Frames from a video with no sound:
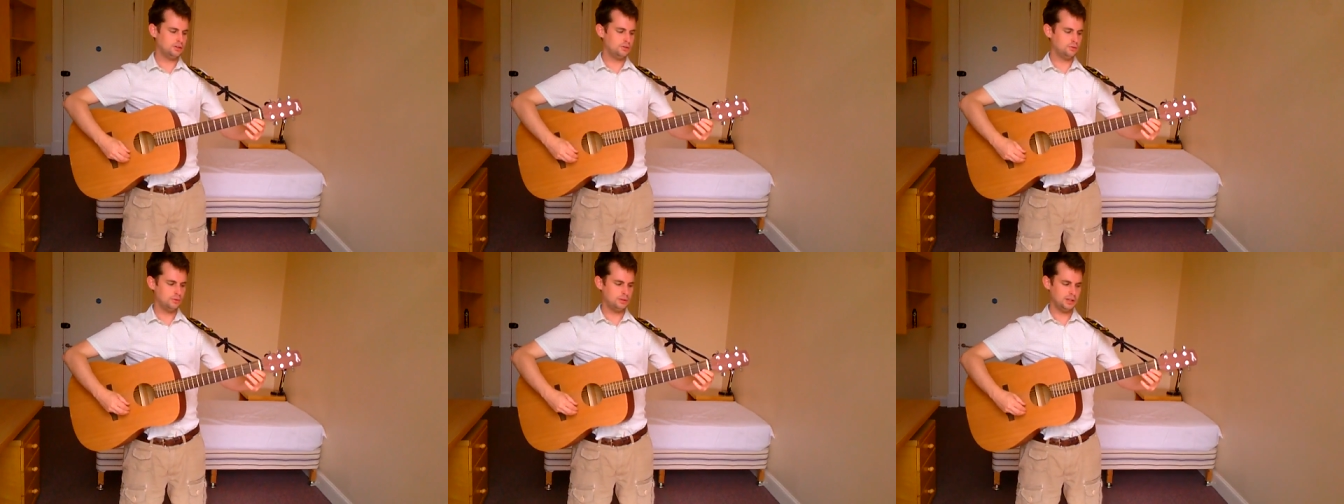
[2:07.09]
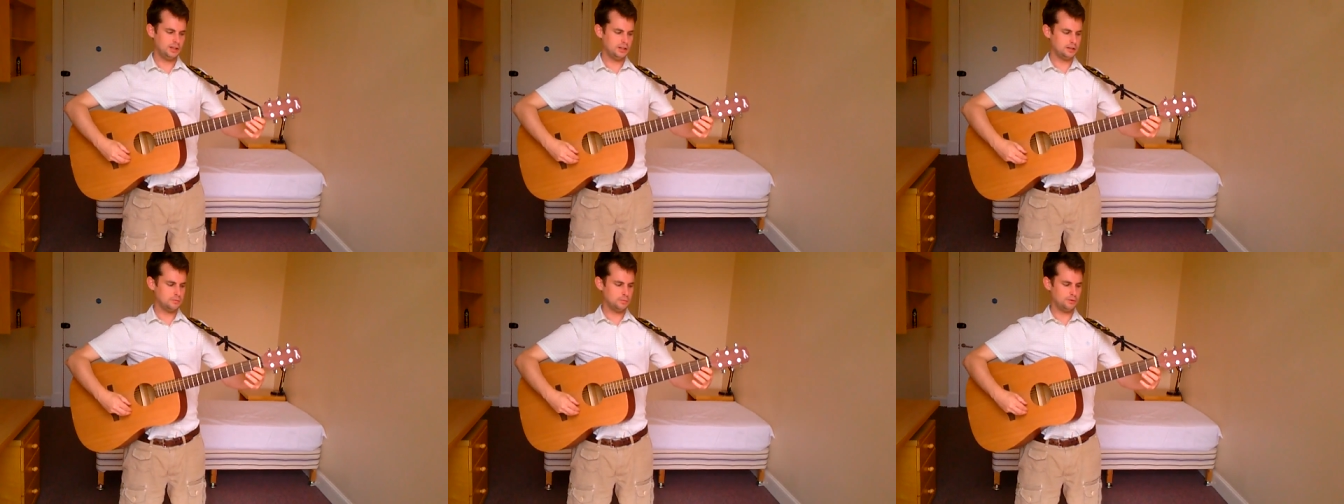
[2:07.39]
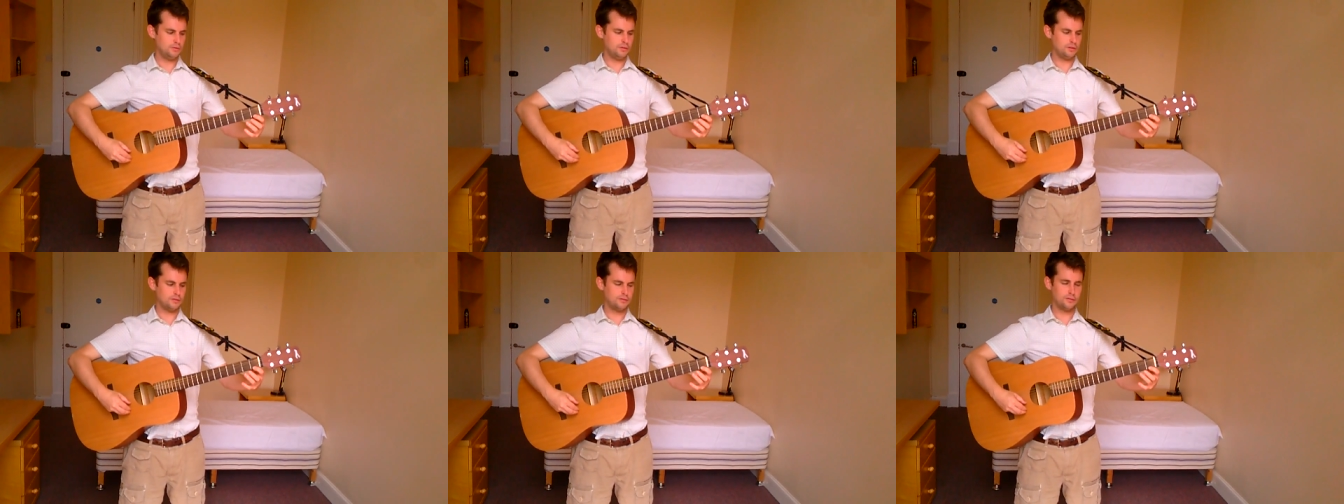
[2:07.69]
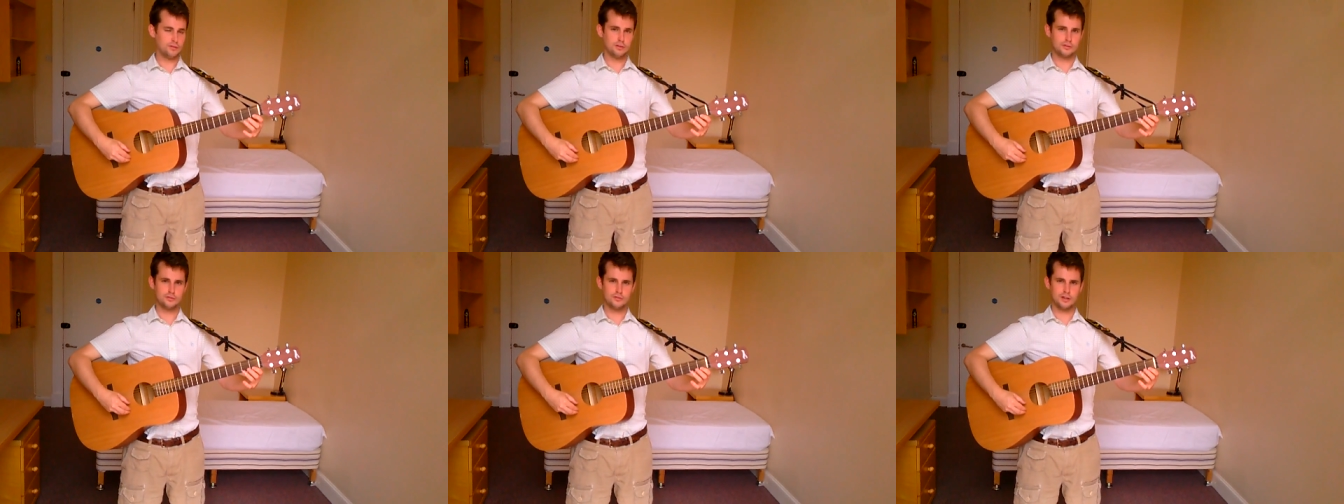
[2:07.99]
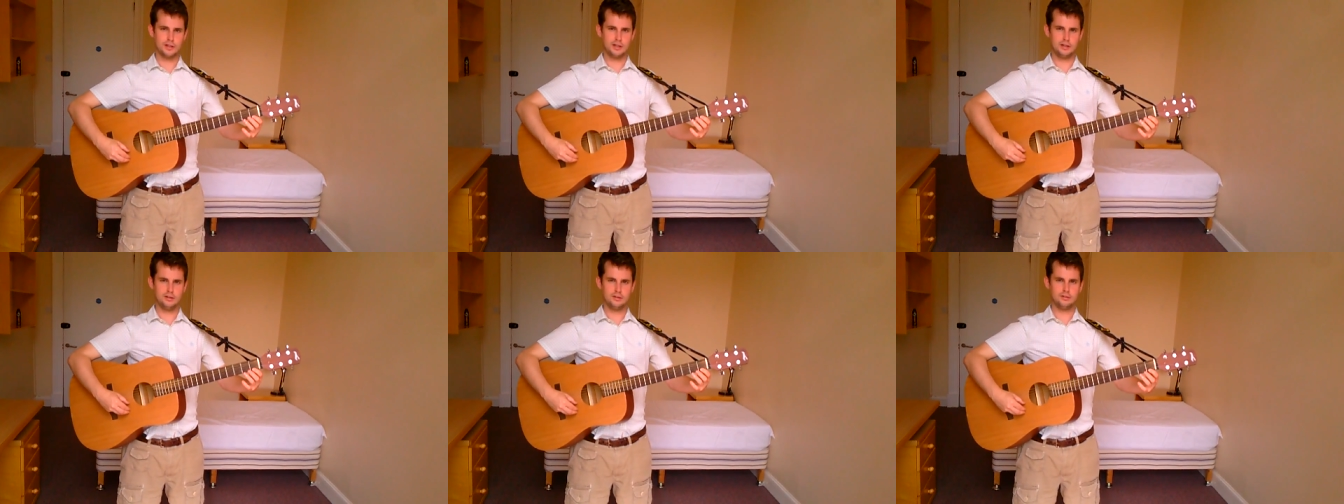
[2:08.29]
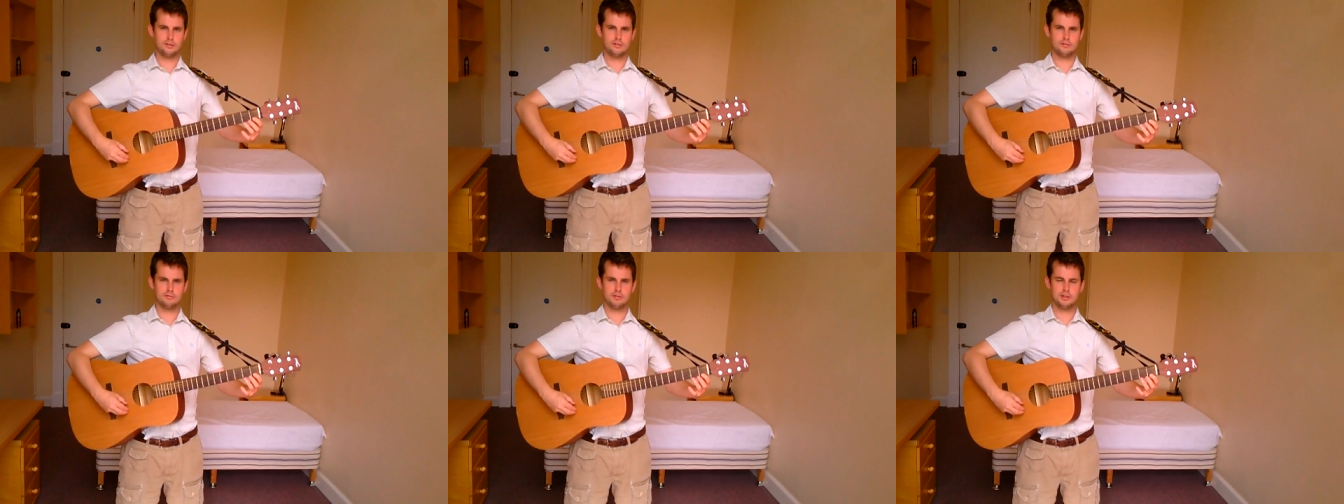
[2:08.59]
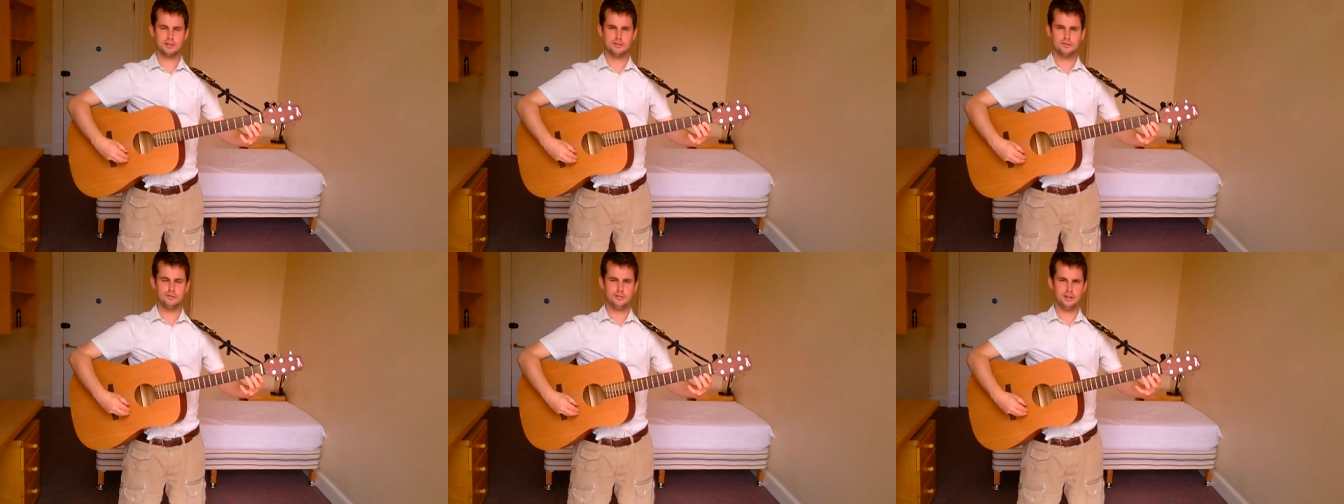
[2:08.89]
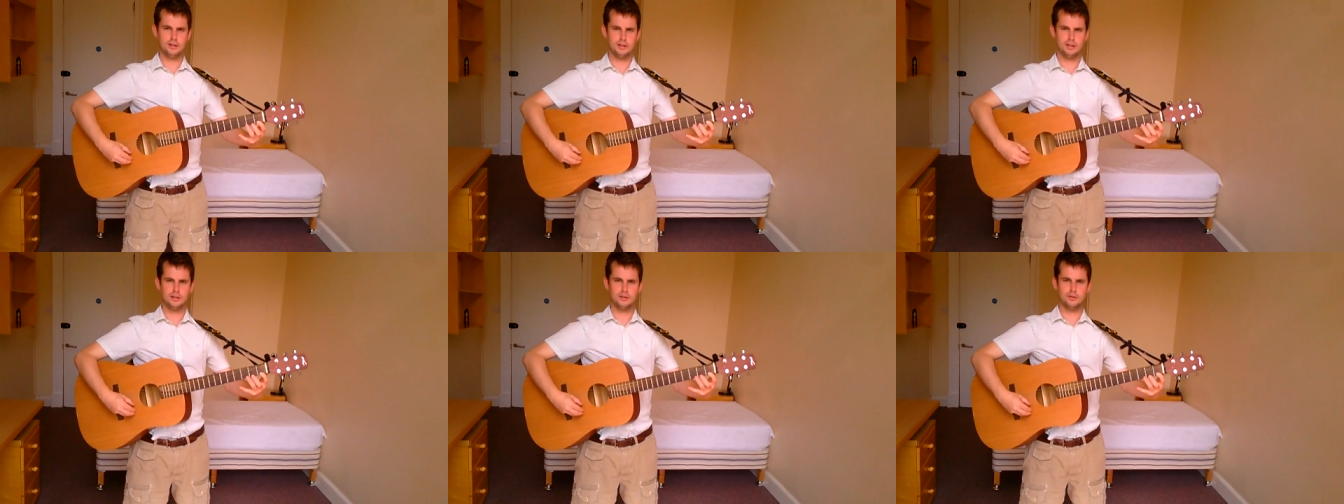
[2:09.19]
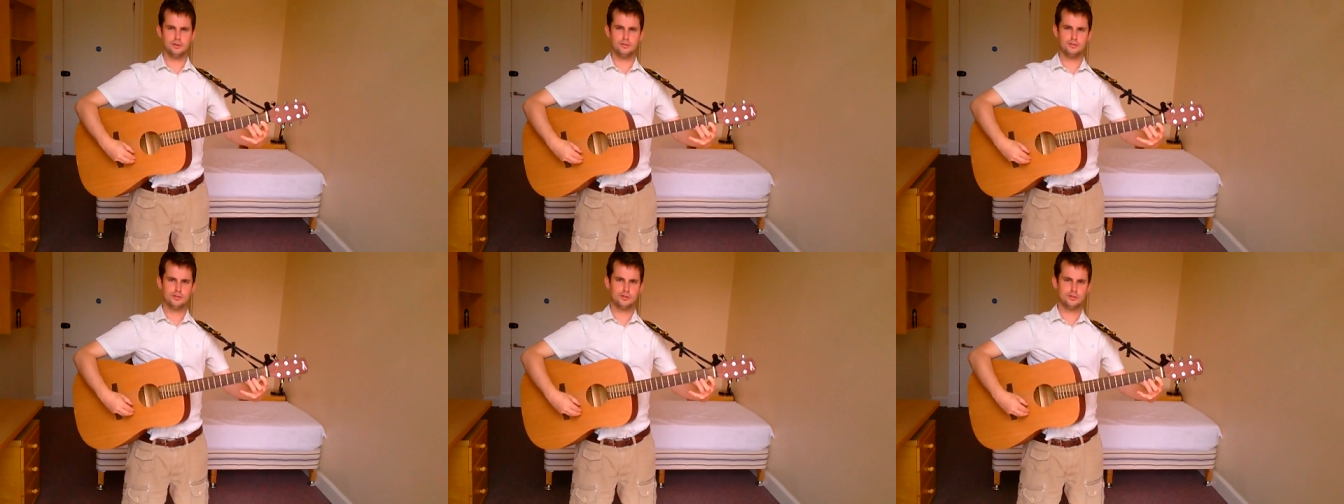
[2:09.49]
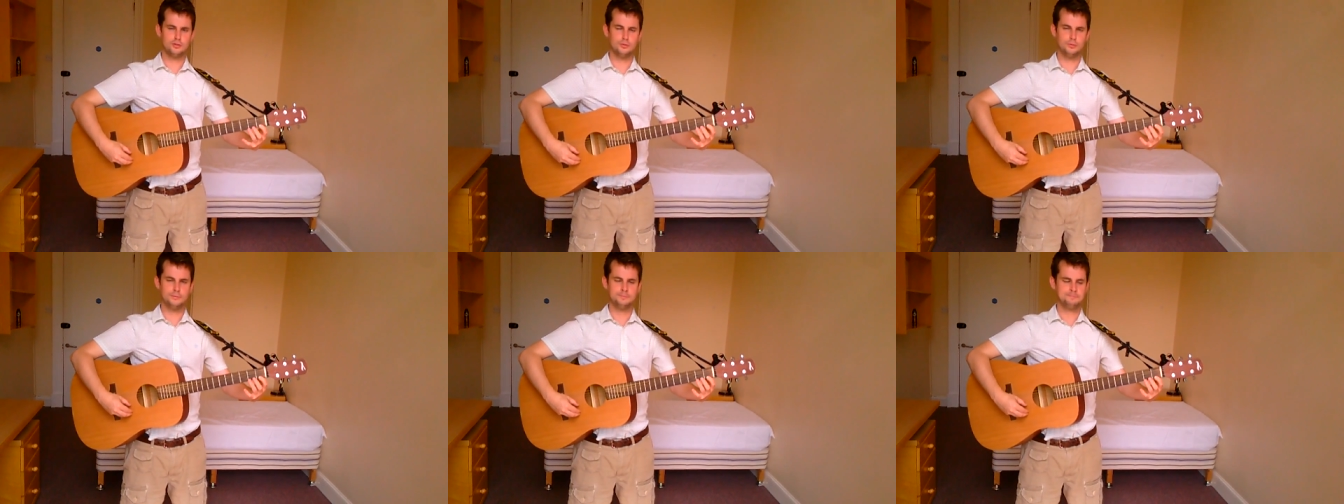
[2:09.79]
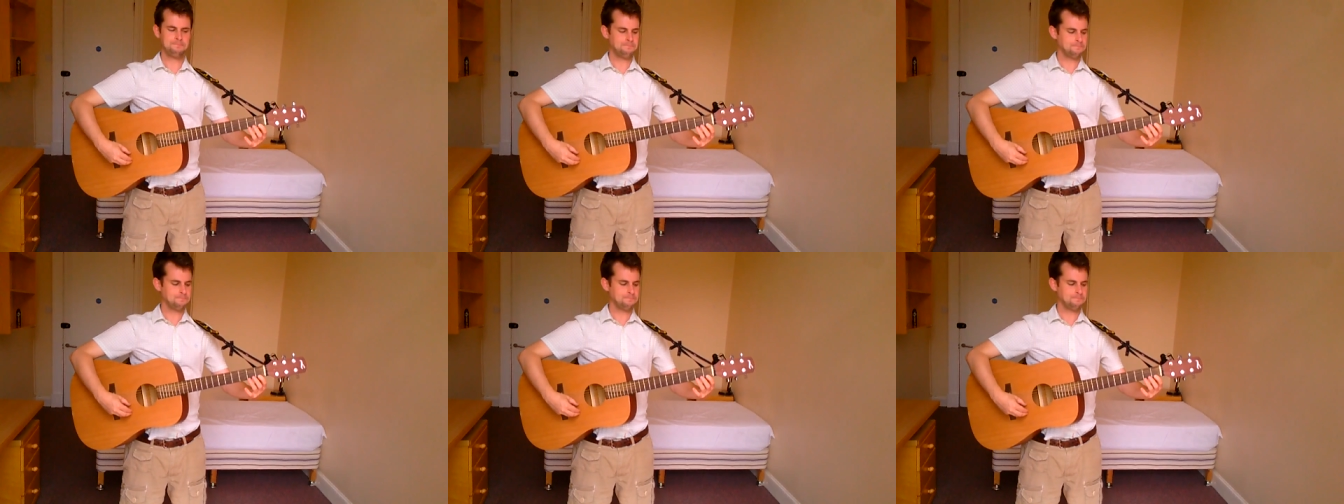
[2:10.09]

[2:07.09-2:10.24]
You don't need to move your first finger, that's fairly logical.